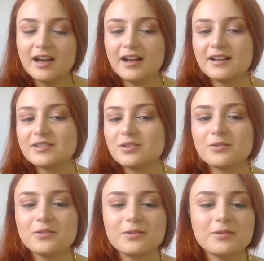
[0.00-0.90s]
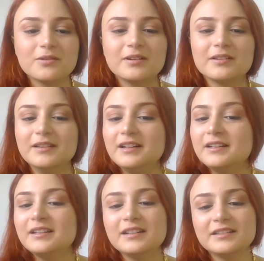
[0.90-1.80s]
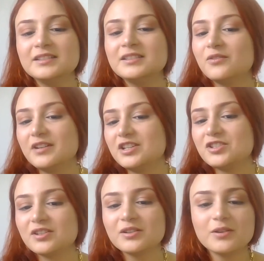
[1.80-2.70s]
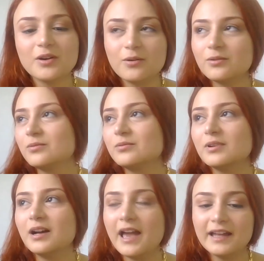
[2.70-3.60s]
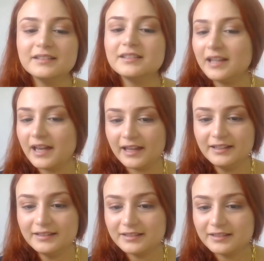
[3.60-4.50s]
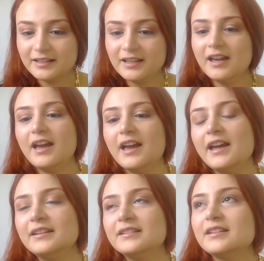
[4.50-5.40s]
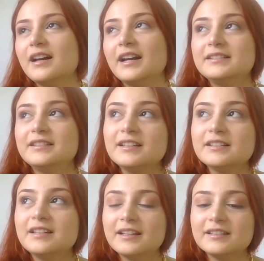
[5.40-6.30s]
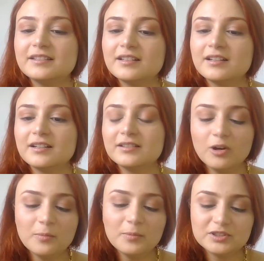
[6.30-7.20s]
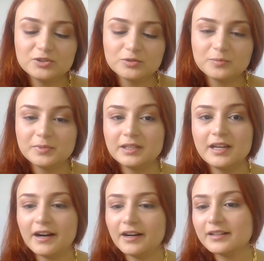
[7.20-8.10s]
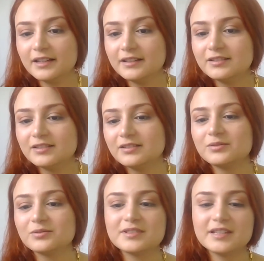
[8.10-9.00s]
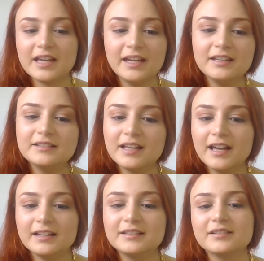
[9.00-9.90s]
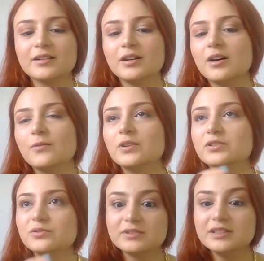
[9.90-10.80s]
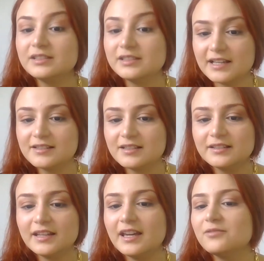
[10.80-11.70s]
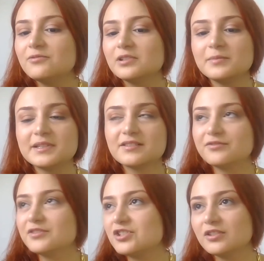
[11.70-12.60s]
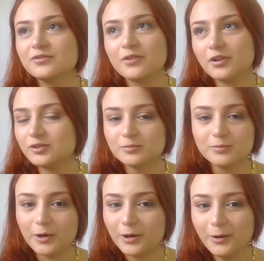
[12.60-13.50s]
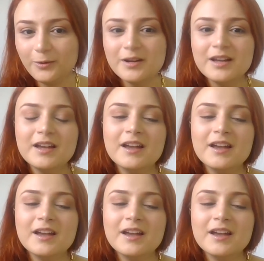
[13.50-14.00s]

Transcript: Uh, so uh, learning and innovation go hand in hand. And I think that uh, nobody should be arrogant to say that what you did yesterday will be sufficient for tomorrow.